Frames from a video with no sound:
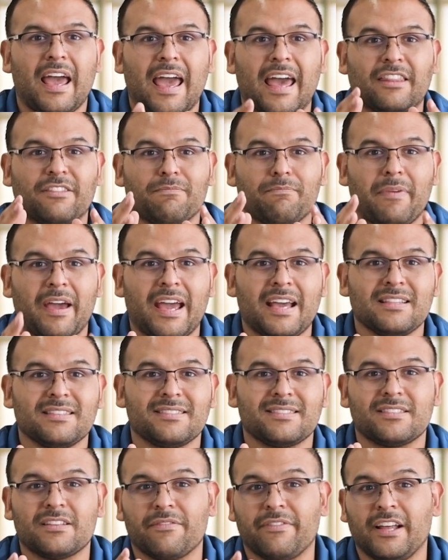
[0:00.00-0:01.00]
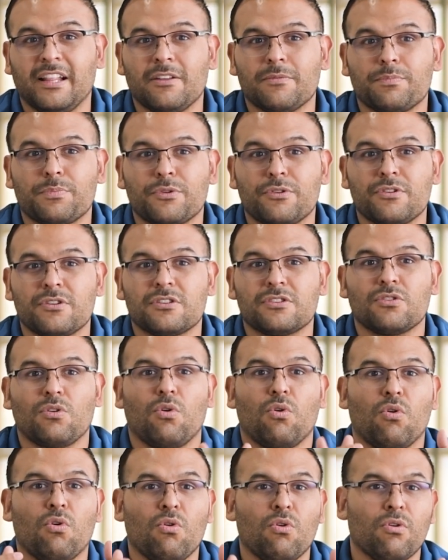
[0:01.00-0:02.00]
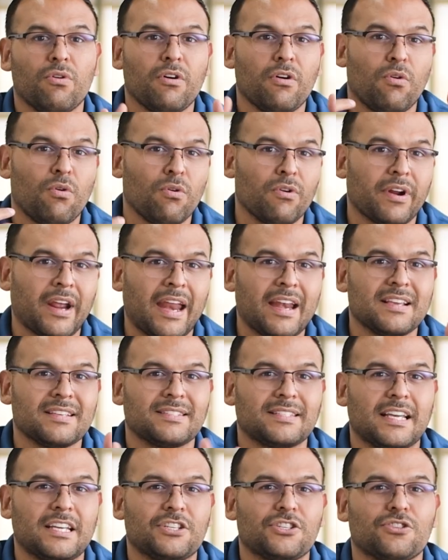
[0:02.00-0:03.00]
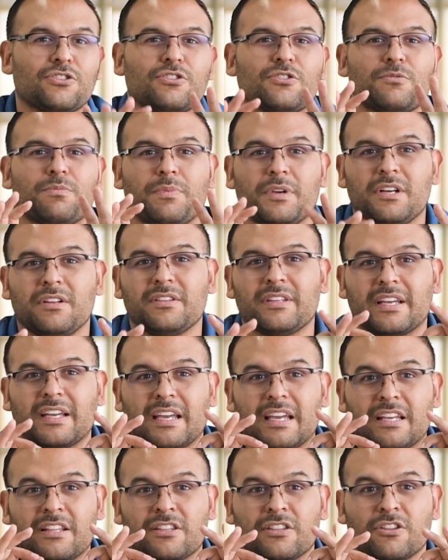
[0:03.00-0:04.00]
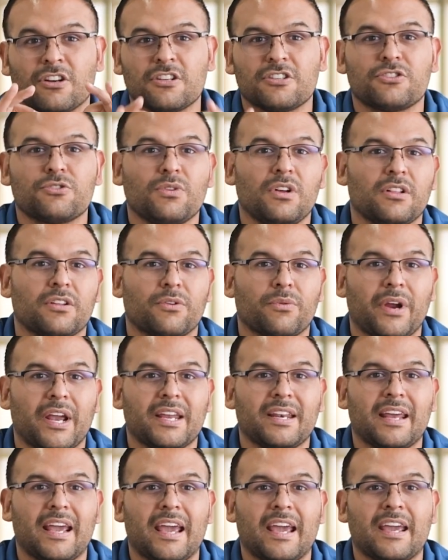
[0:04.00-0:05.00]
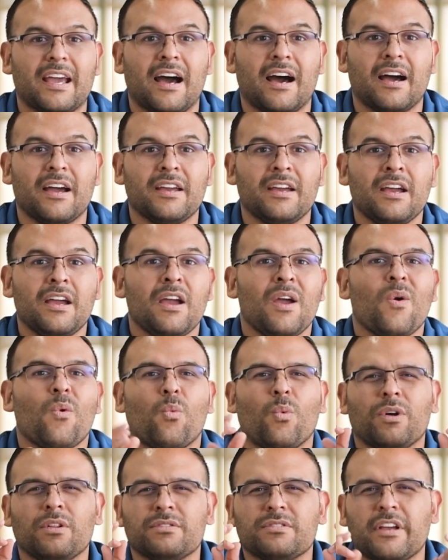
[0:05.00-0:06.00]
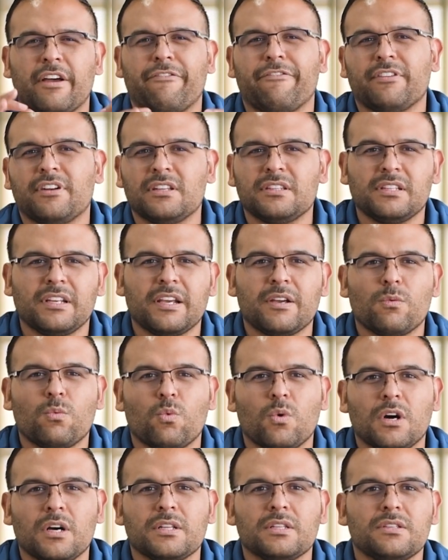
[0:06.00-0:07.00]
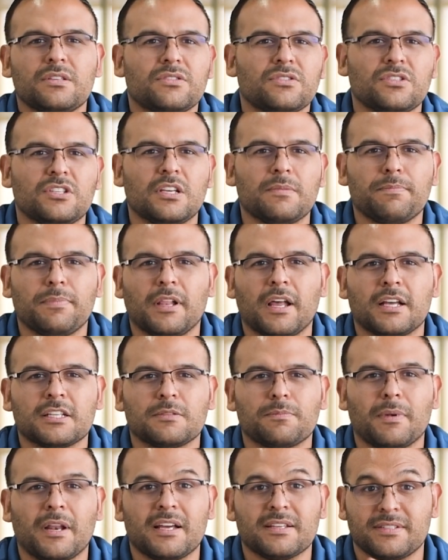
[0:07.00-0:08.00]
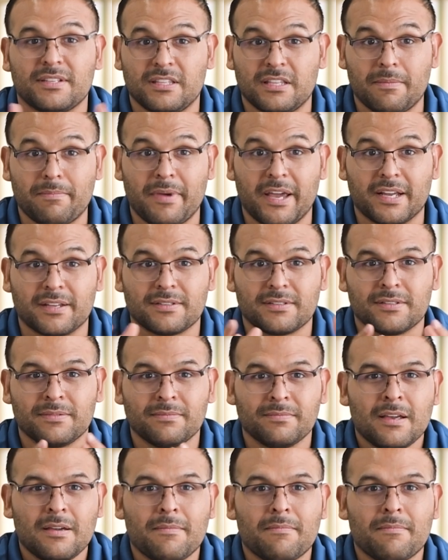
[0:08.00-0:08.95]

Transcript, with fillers: advanced developers or organizations building industrial-grade AI will definitely want C++ in the mix.